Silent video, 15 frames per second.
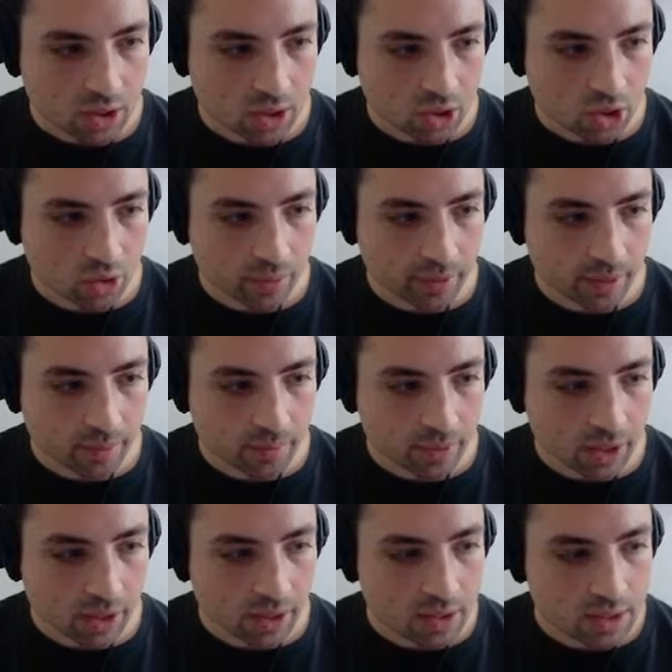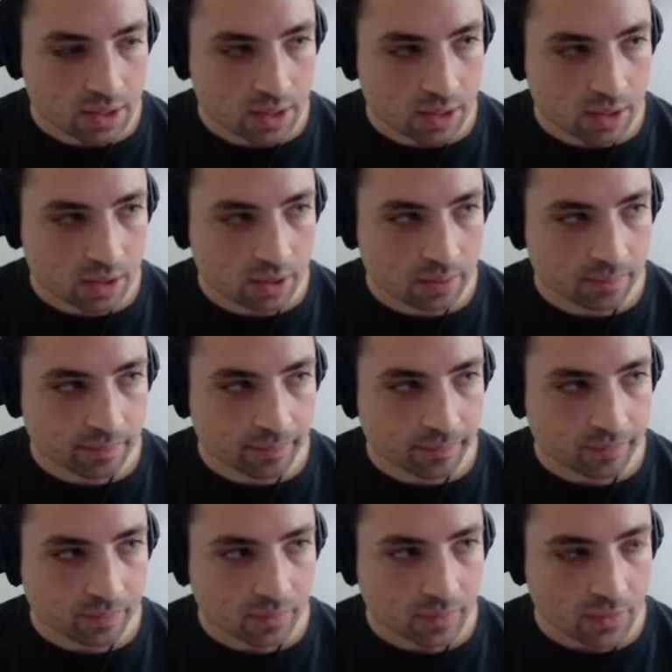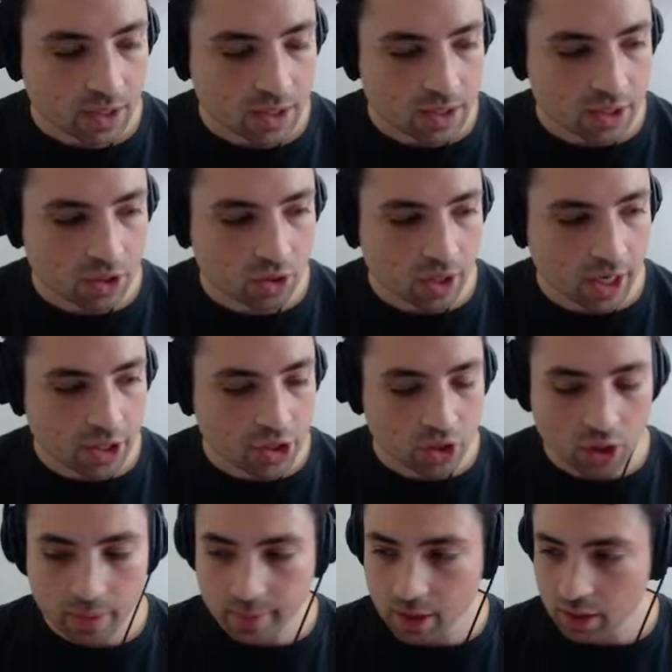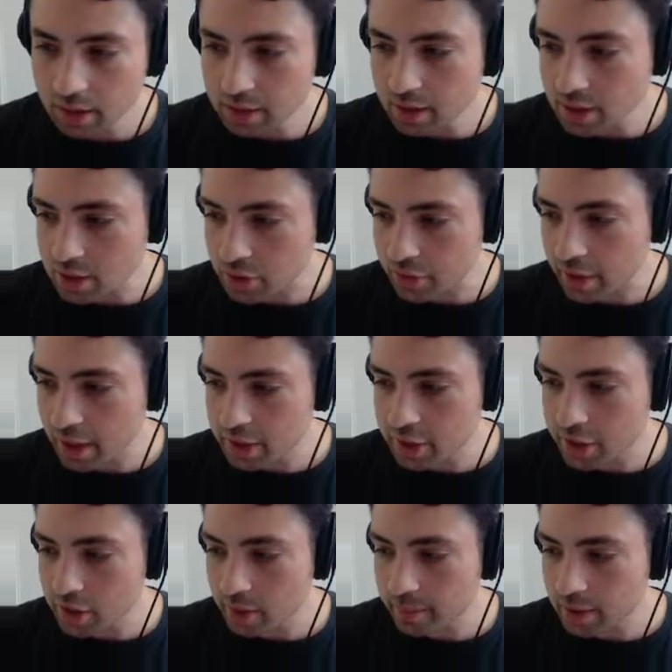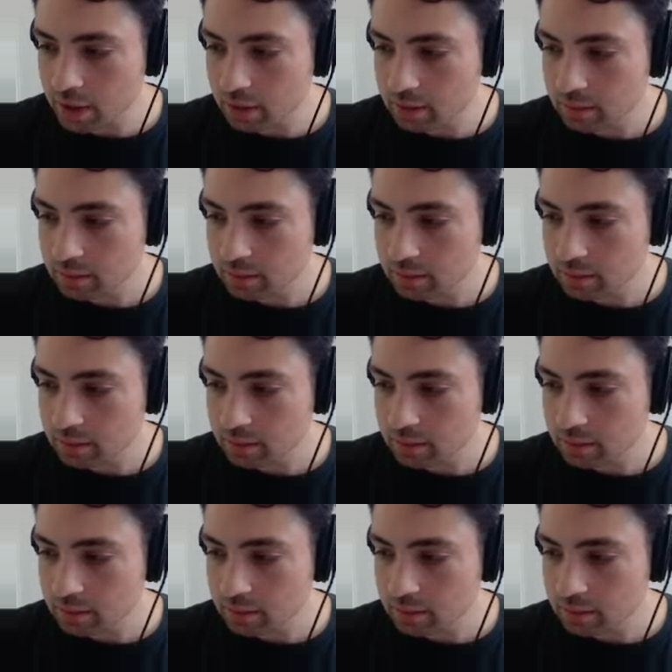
Oh man, is it crashing on me? I think it's crashing on me.